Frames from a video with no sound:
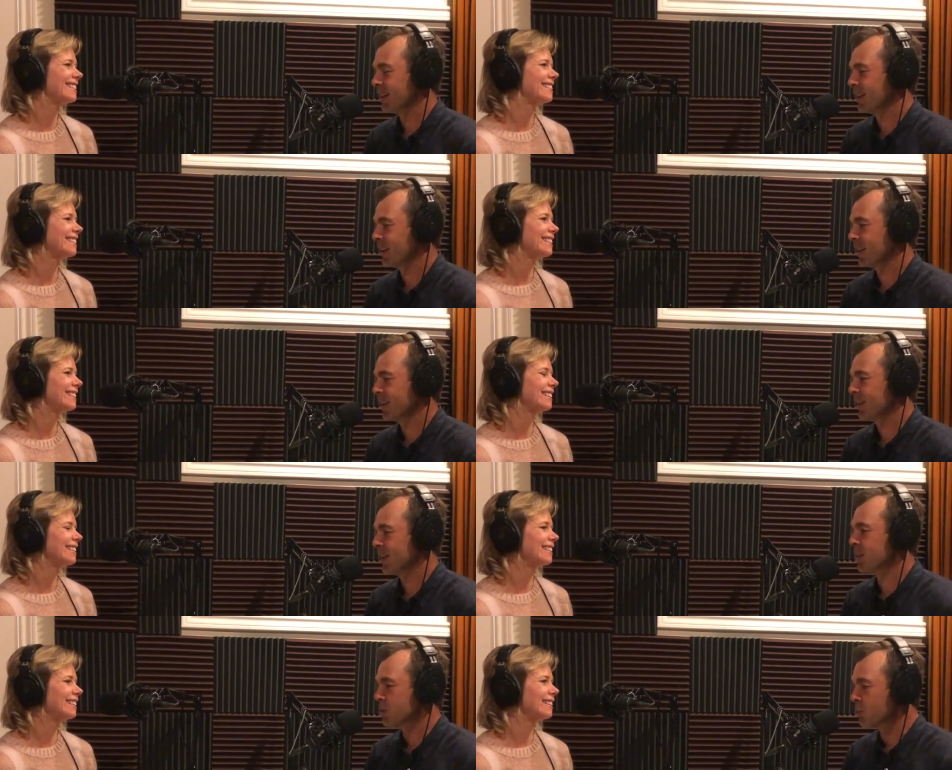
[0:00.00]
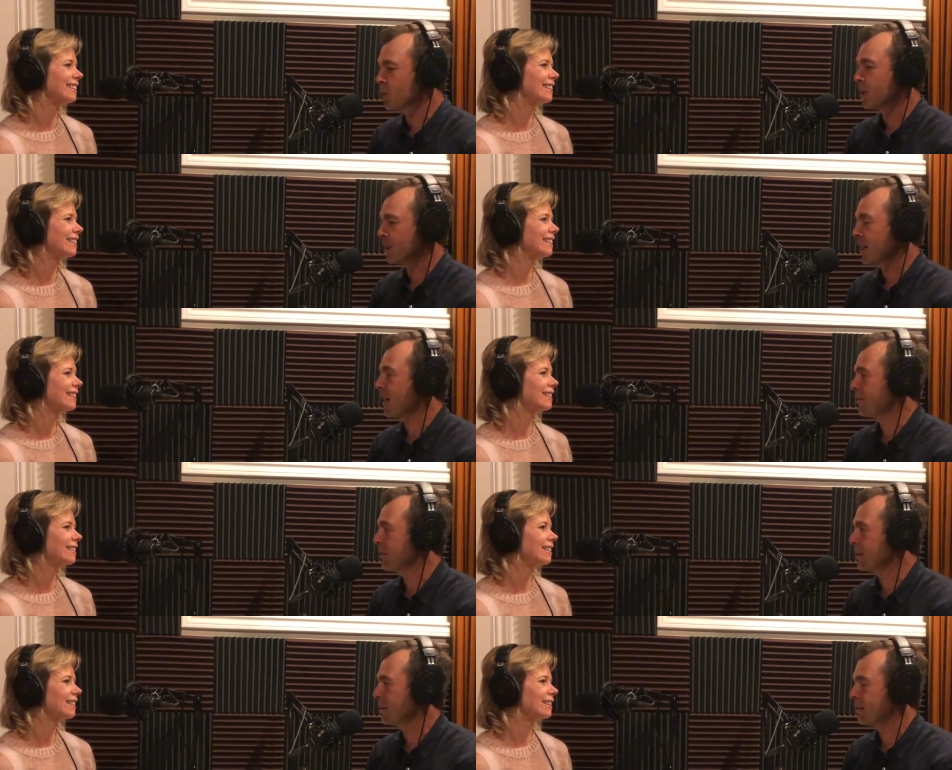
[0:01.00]
Speaker 1: and it's really
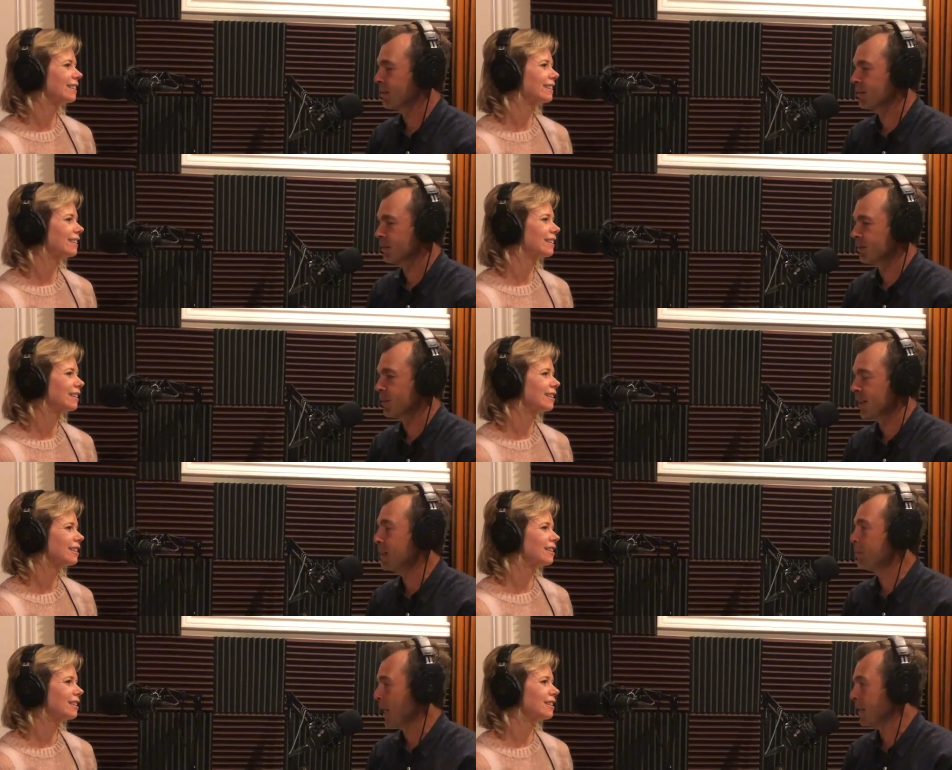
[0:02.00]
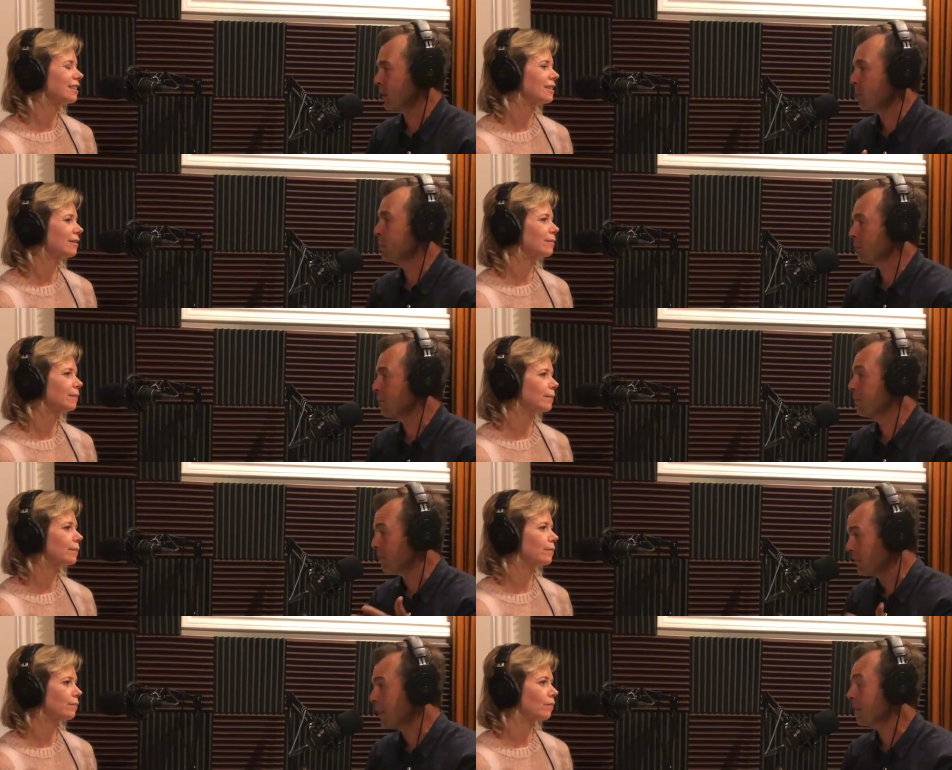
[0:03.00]
having an impact. I hope you can
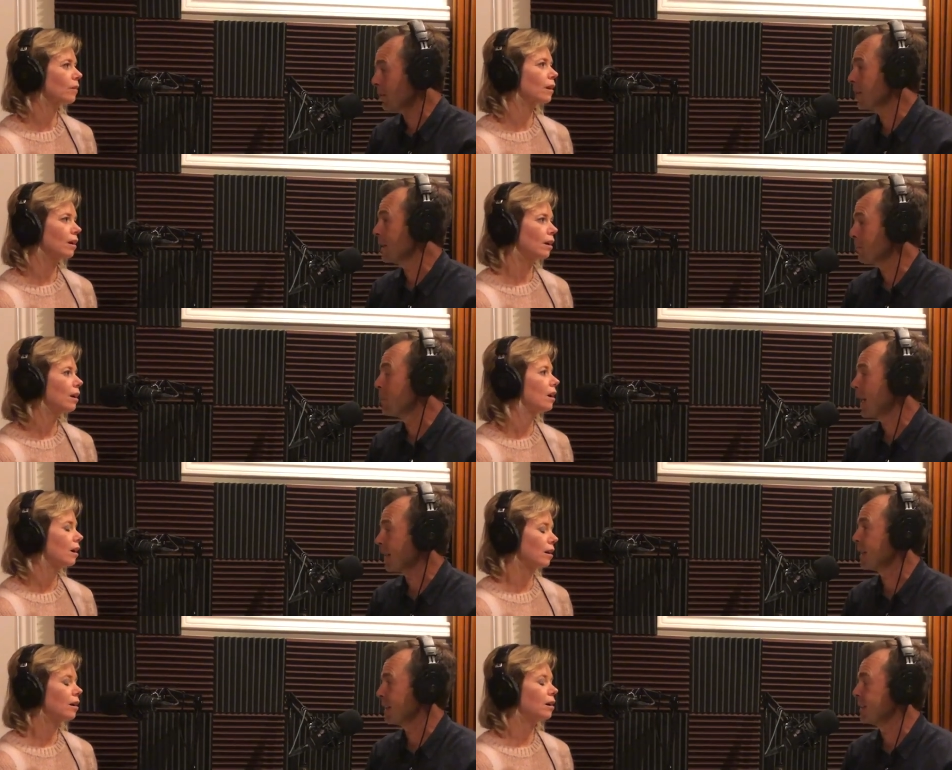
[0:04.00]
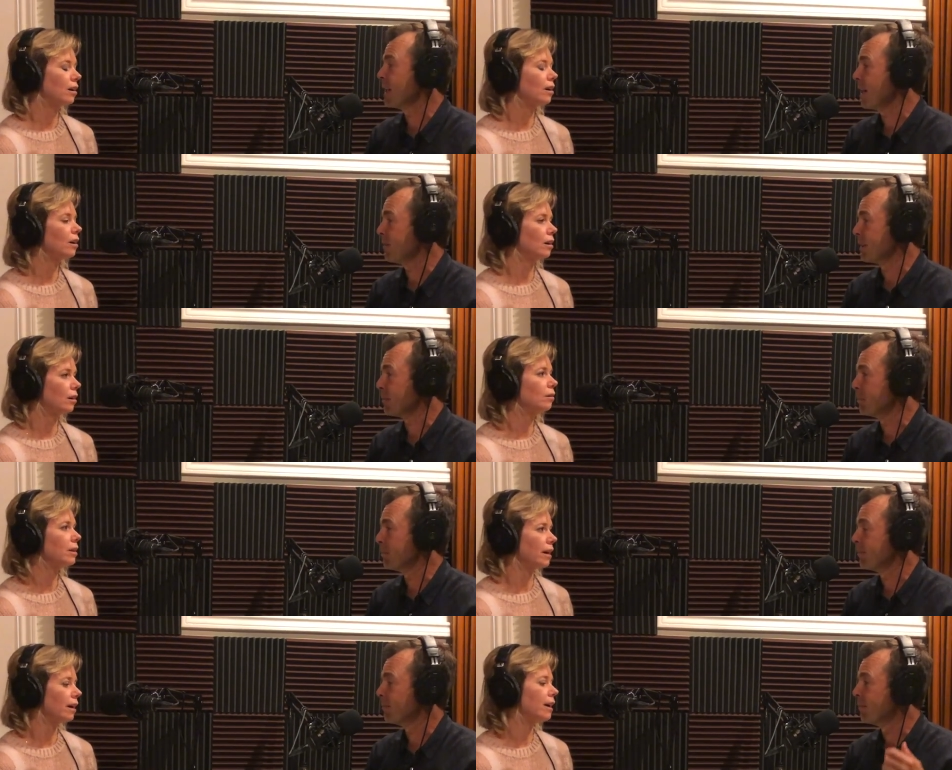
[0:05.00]
feel the impact that it's having.
Speaker 2: Oh
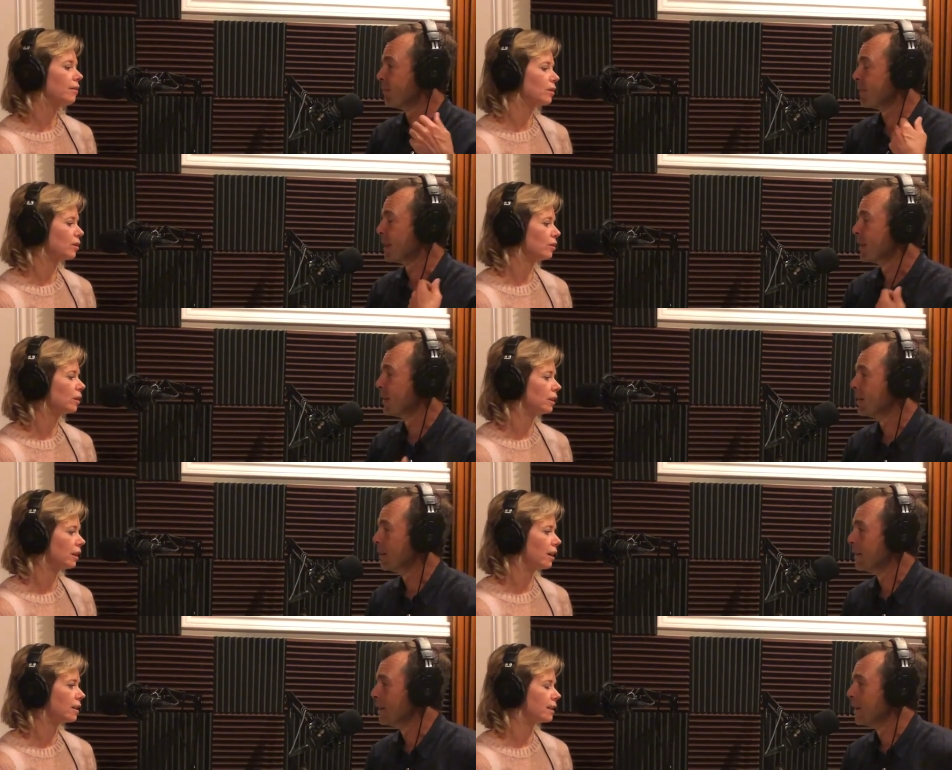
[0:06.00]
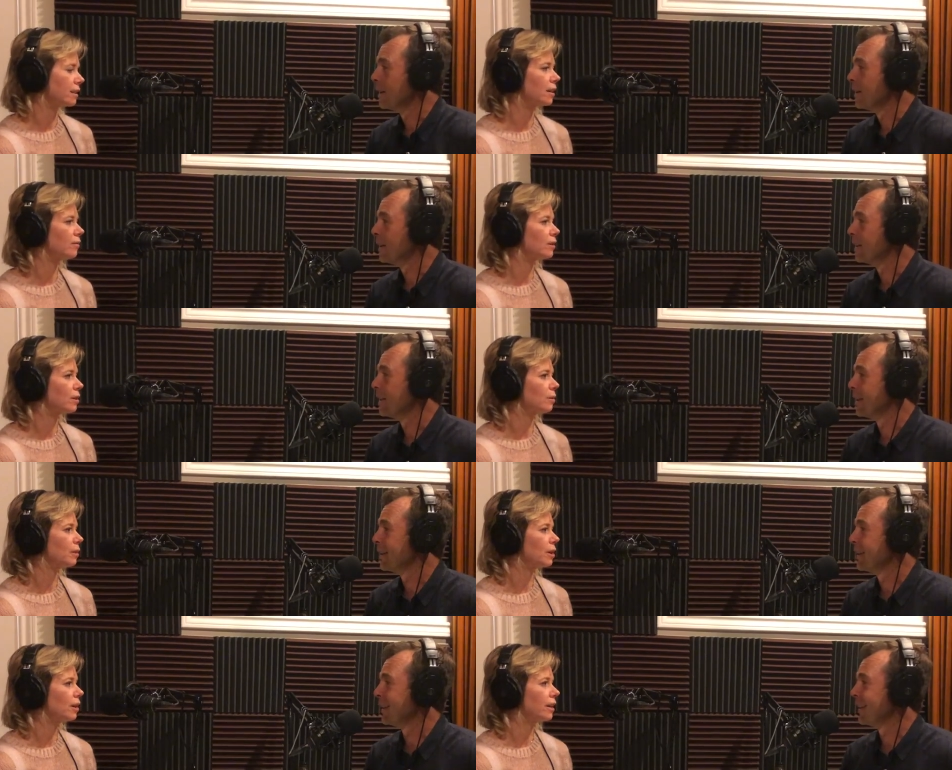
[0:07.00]
yeah, I have a Google alert set up for sober
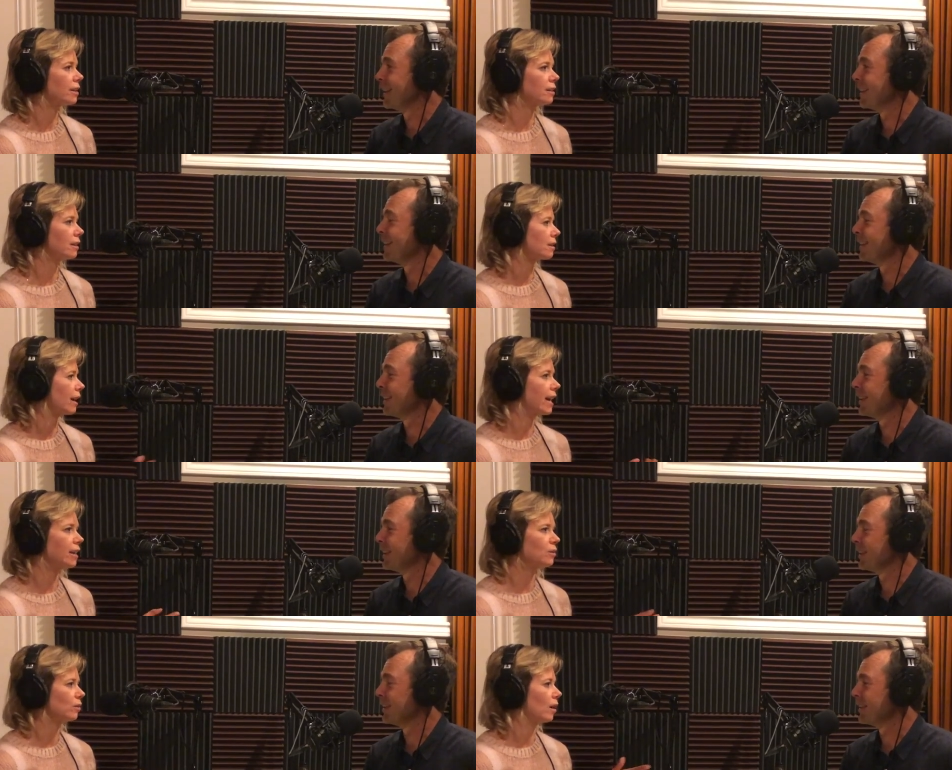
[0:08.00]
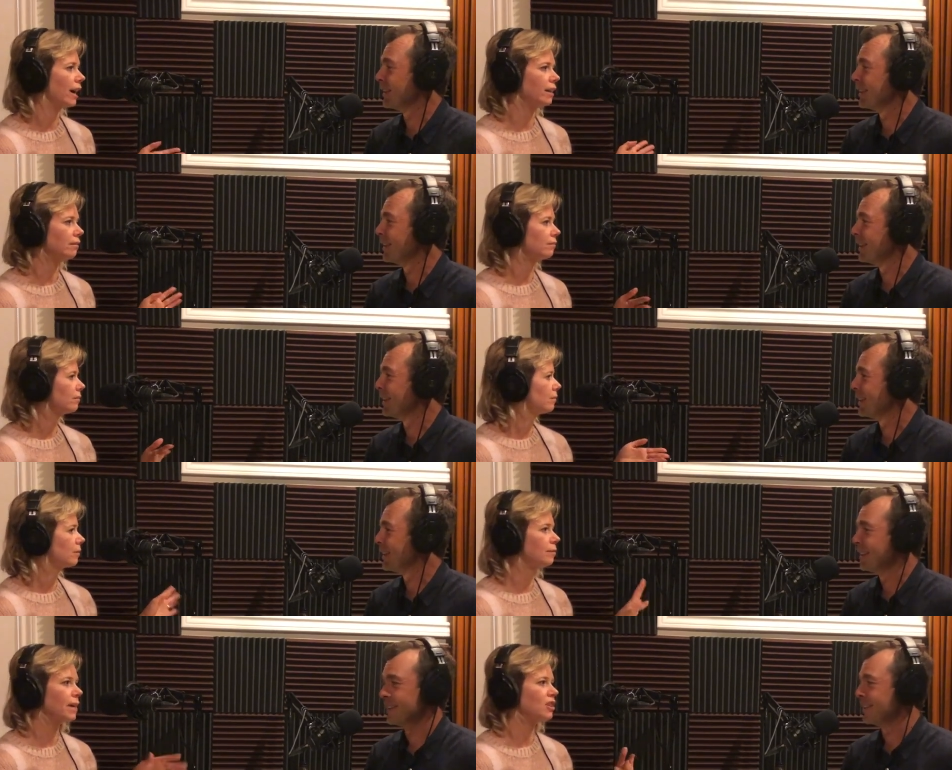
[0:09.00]
curious, and there's like eight or nine
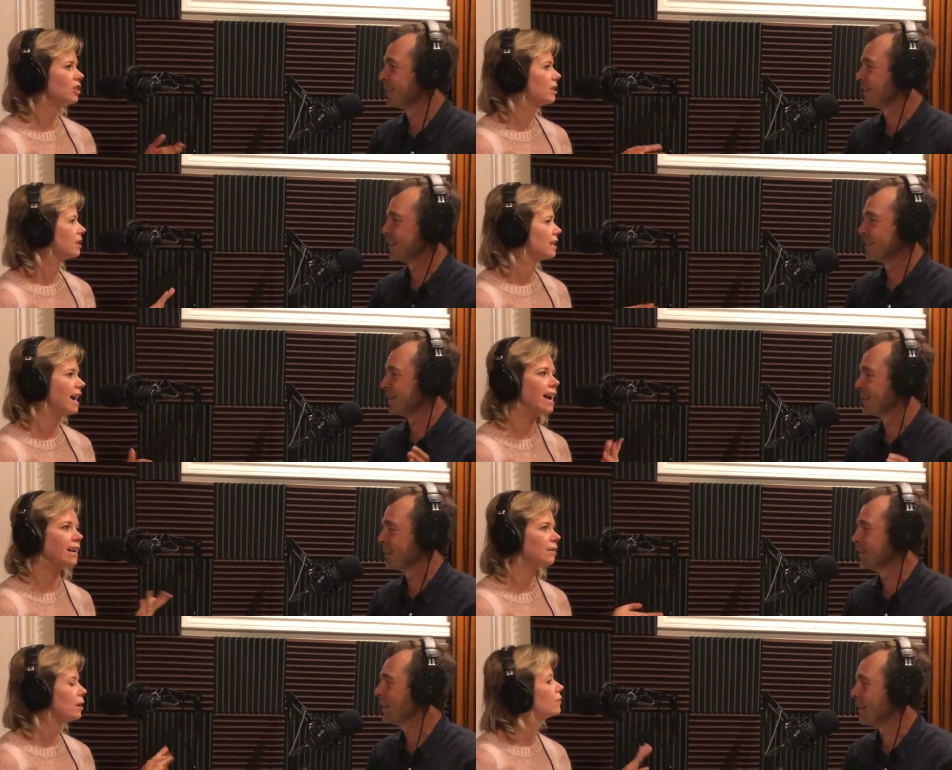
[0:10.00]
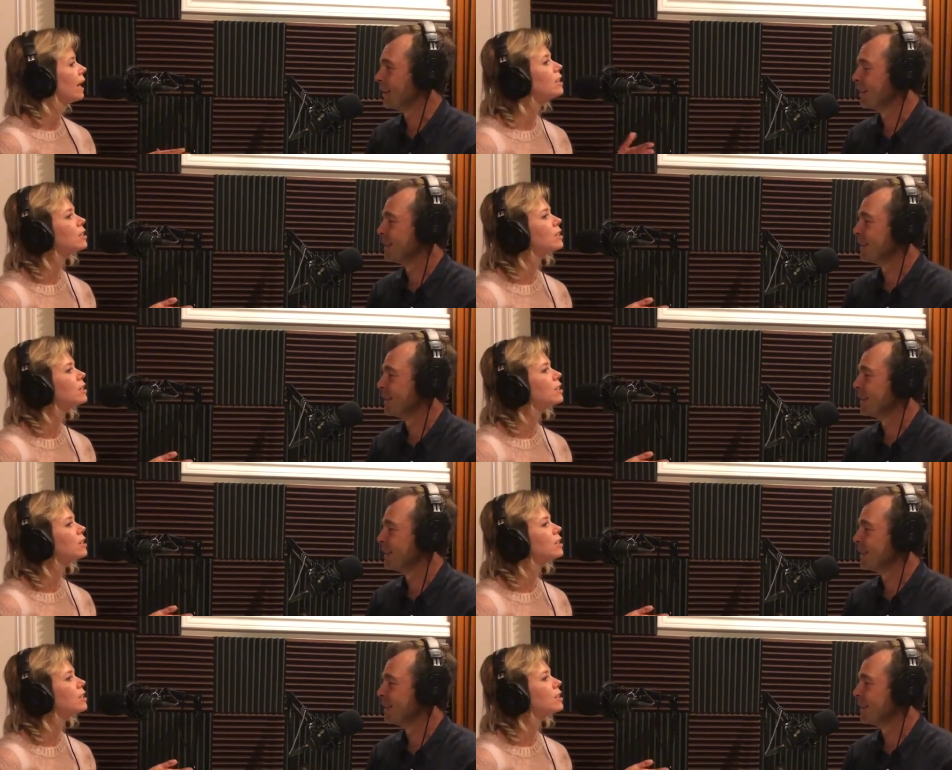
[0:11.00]
mentions a day yeah. of that